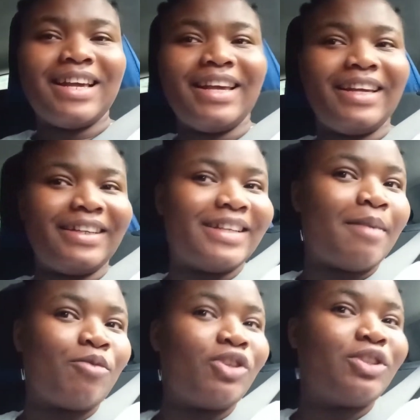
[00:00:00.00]
and
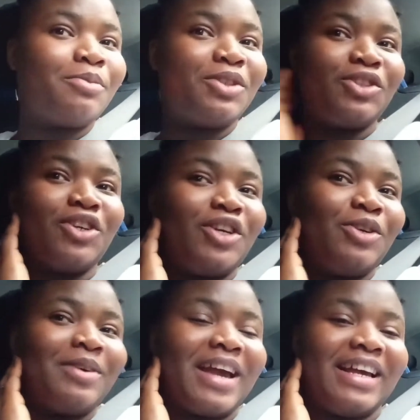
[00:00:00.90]
I'm going to be showing
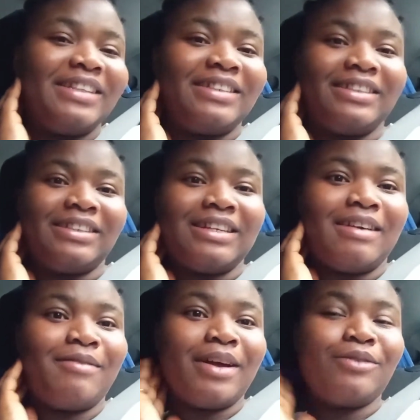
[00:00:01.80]
you guys
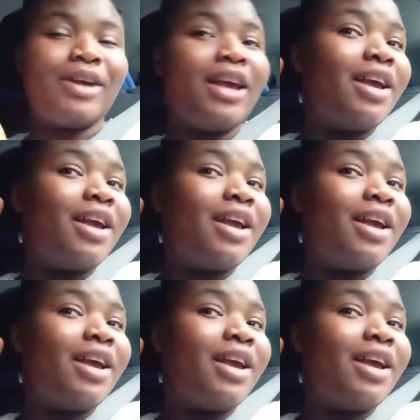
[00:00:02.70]
around